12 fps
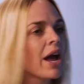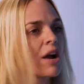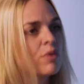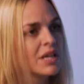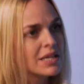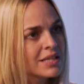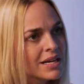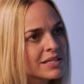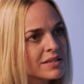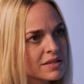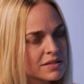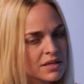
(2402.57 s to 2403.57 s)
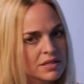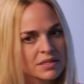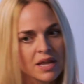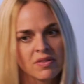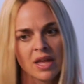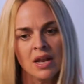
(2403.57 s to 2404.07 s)
equity does exist,
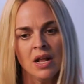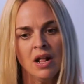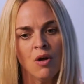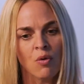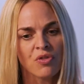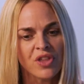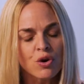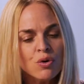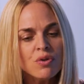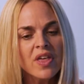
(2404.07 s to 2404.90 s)
and that who